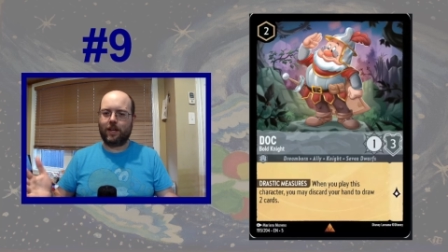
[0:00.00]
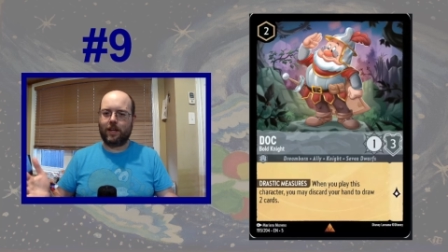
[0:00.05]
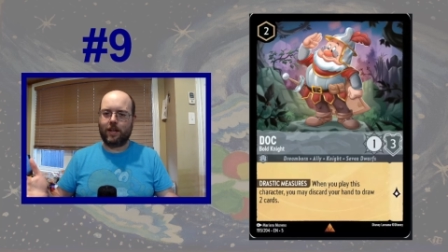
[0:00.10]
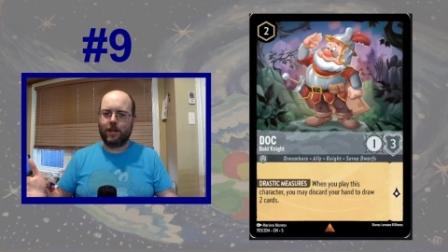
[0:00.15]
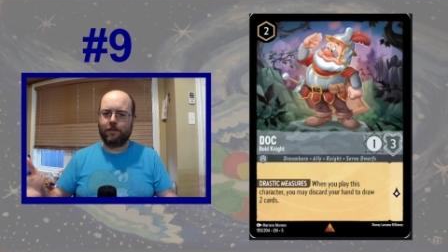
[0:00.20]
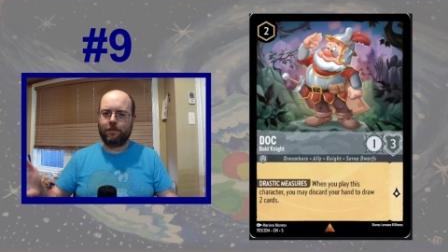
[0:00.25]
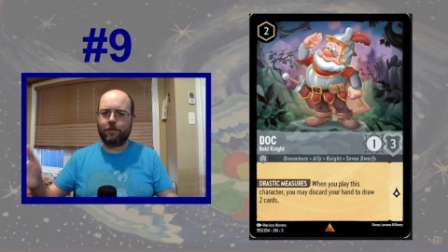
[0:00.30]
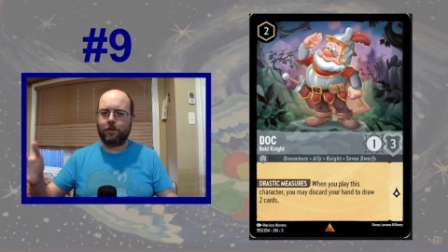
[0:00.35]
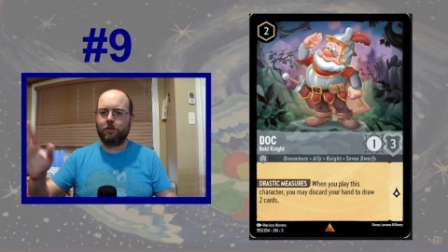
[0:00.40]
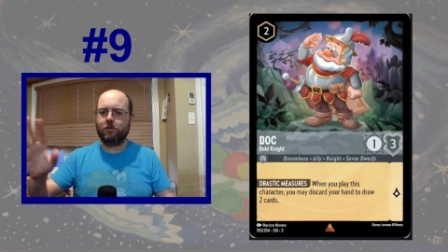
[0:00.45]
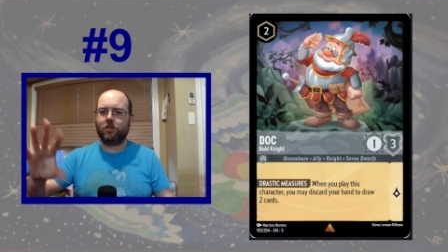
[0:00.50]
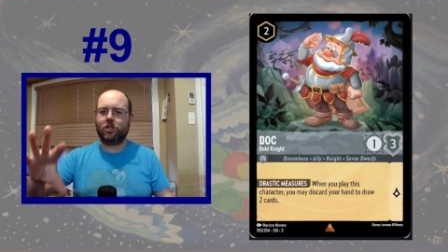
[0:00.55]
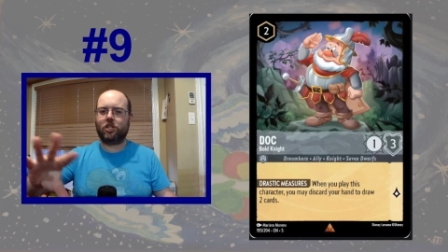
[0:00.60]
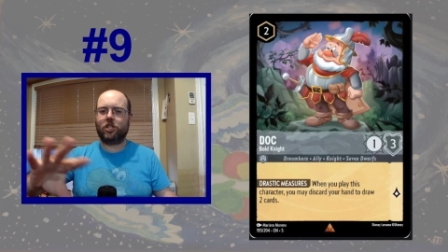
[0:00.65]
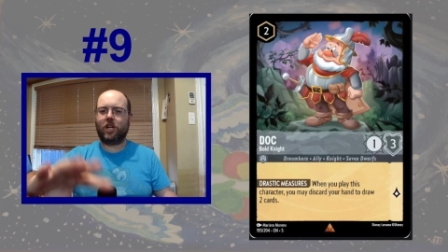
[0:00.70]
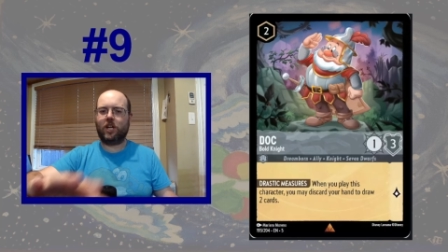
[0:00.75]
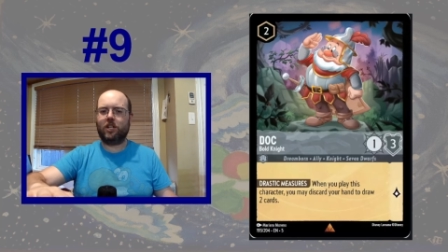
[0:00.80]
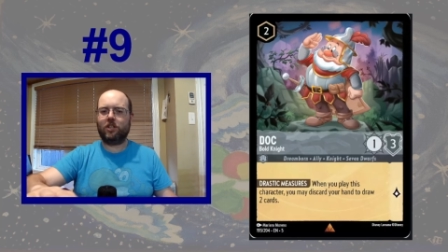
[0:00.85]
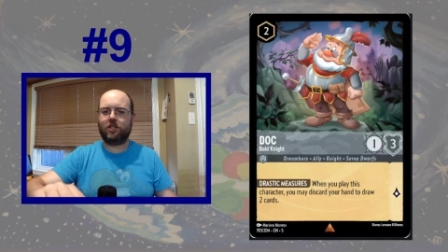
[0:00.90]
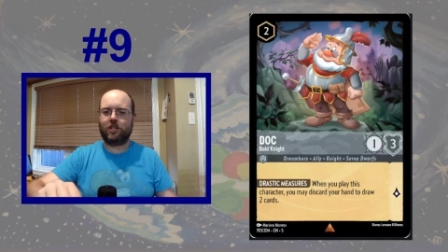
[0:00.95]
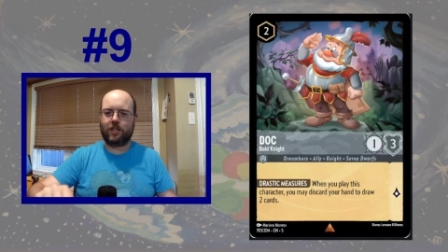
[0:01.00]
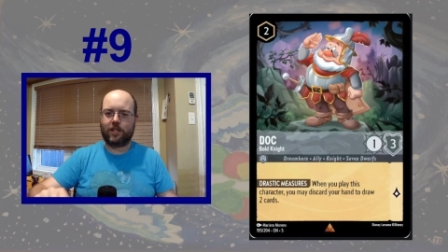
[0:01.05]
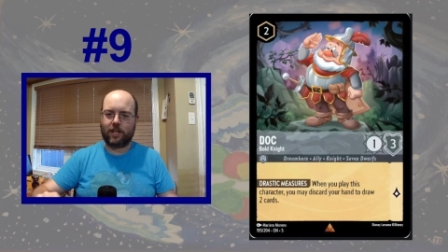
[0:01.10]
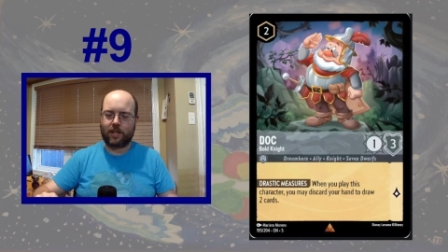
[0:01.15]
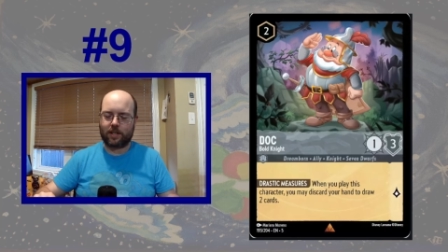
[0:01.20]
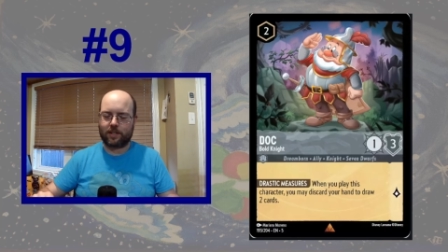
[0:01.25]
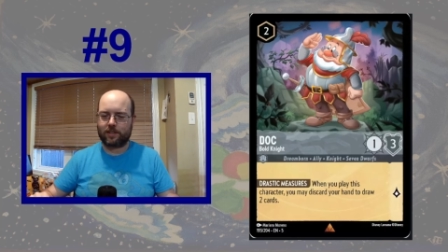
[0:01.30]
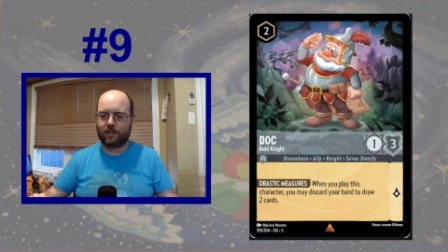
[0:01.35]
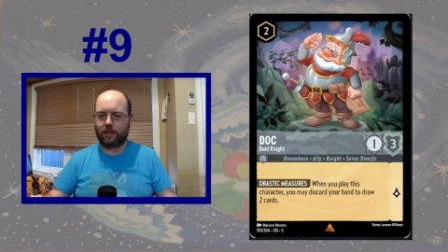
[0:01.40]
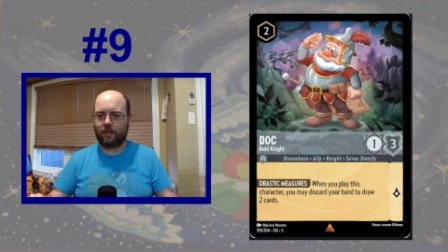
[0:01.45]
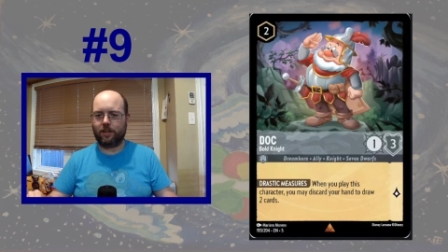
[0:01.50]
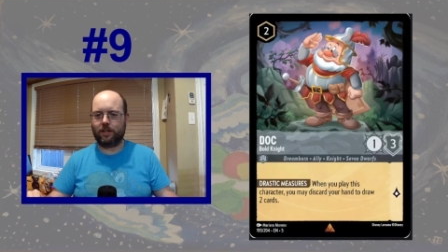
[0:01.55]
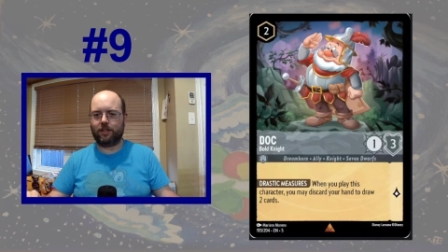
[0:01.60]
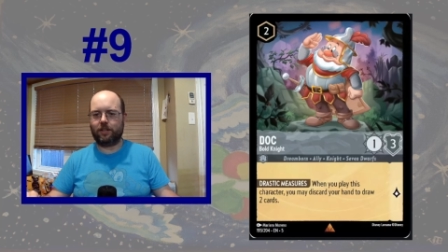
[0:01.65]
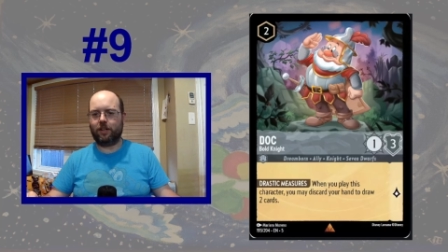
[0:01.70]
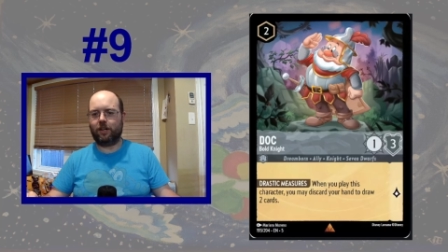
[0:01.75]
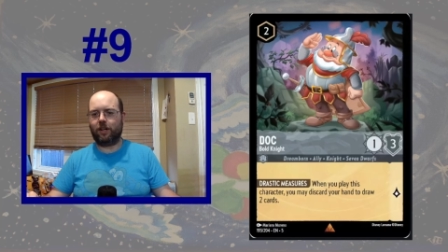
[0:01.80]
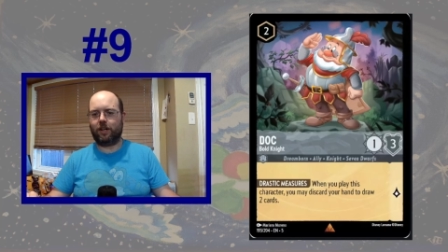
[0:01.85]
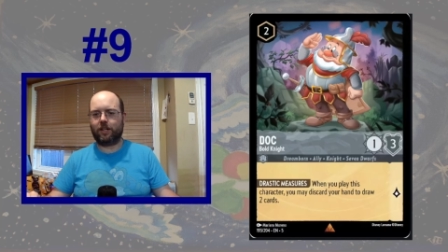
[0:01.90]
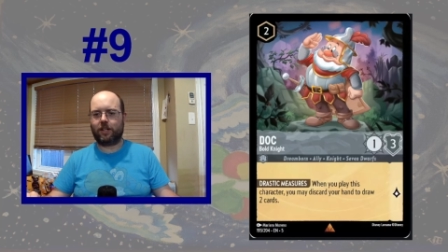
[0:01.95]
if you change the text on
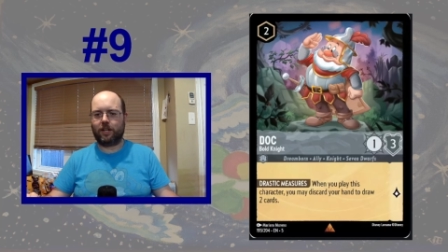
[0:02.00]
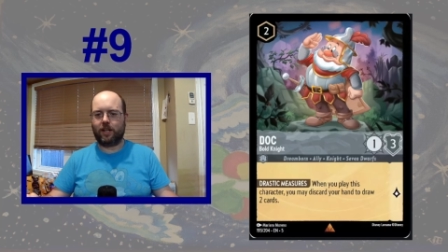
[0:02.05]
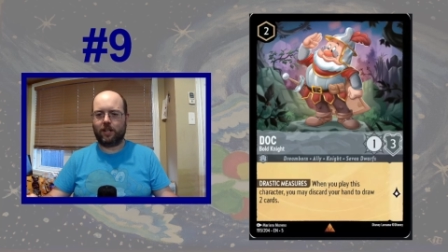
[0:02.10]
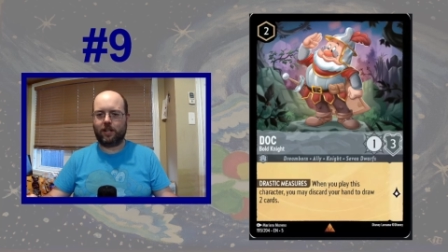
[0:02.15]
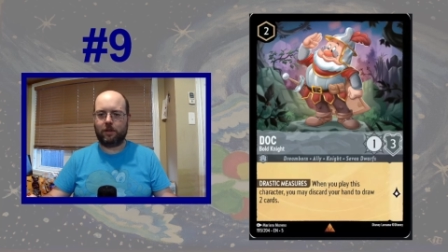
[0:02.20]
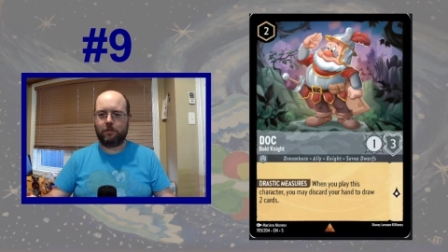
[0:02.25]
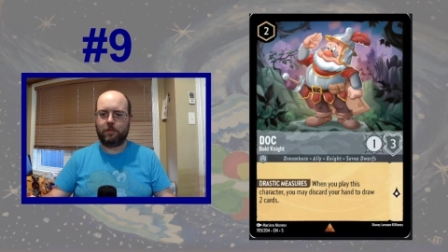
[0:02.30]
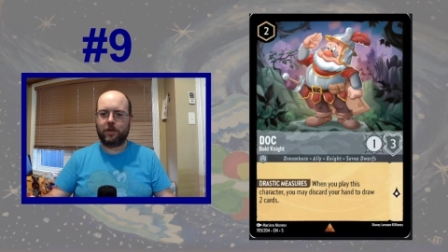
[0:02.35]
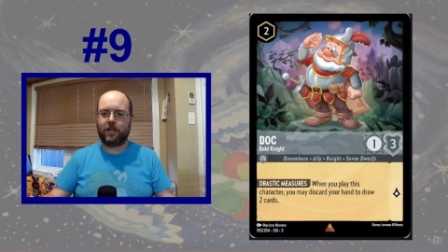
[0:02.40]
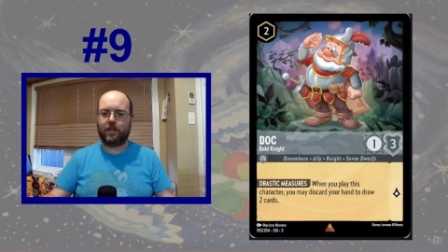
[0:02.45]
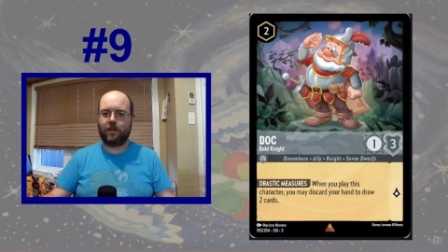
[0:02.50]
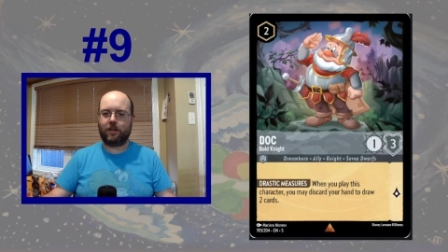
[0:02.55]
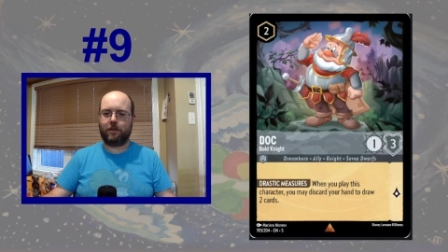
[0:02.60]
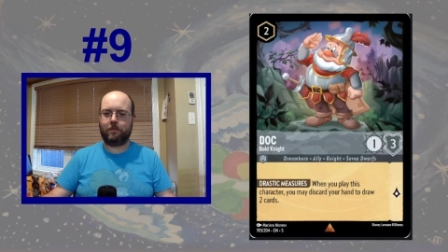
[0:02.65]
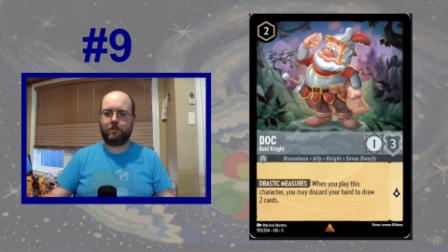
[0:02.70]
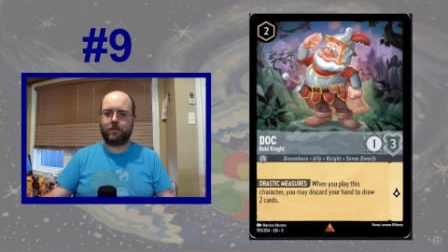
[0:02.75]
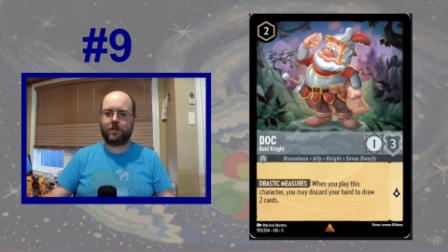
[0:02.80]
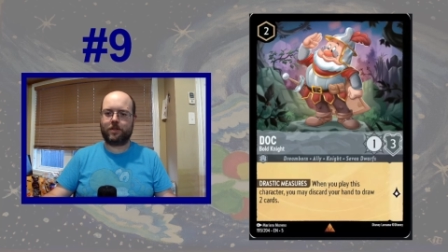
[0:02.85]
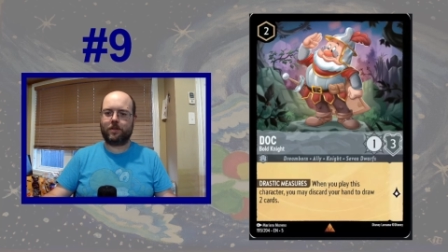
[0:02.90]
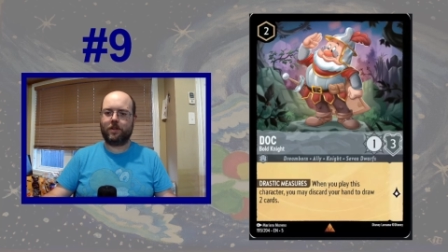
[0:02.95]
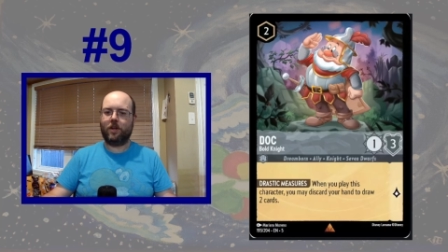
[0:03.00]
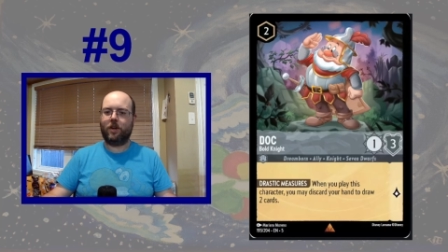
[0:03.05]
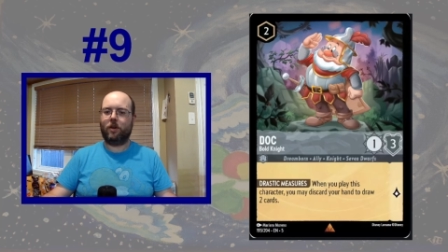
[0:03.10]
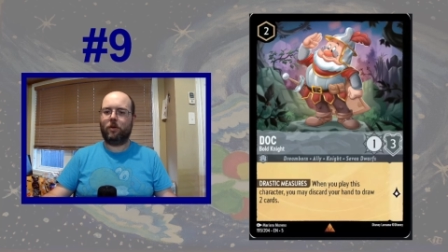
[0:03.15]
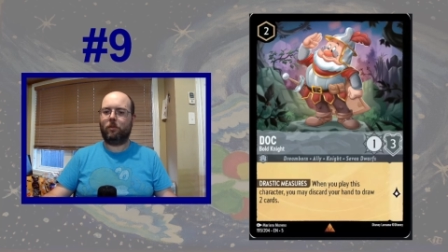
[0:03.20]
Doc and it becomes,